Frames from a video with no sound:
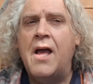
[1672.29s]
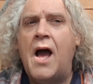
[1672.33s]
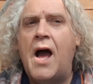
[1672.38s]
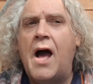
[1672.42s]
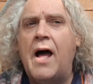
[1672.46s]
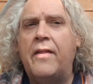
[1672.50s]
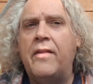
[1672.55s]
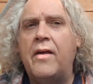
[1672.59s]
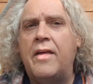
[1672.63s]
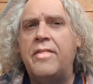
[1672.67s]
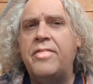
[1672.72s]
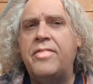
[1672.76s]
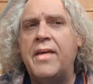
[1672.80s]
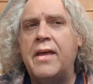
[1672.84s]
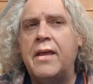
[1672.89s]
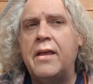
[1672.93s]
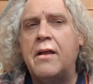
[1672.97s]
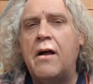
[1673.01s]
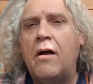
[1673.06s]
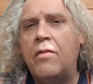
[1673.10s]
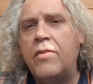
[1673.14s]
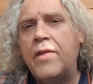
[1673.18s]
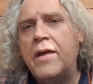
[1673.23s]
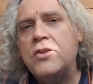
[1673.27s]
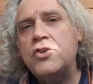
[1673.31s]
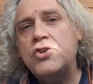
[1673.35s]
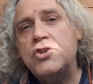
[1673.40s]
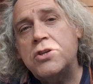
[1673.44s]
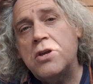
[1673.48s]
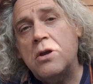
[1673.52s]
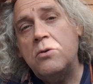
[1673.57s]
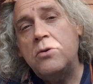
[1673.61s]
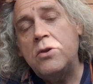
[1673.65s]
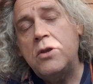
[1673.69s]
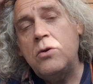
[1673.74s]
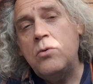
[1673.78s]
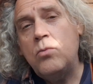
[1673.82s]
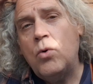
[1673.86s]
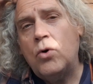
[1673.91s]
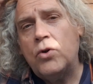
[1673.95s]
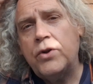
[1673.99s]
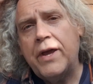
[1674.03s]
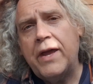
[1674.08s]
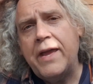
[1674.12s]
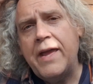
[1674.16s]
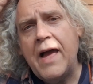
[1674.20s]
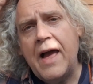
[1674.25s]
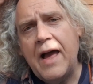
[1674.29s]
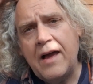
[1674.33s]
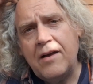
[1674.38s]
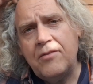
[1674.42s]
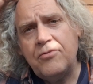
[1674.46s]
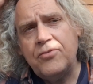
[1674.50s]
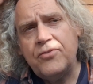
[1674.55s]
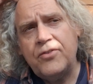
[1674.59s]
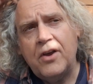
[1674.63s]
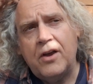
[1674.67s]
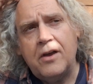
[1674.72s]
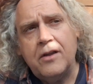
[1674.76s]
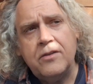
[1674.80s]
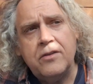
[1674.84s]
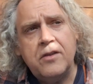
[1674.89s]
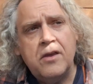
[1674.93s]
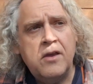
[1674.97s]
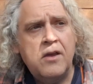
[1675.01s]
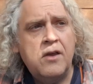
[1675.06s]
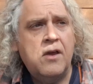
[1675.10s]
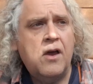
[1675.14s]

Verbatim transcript: And I think I'll then show you what I have done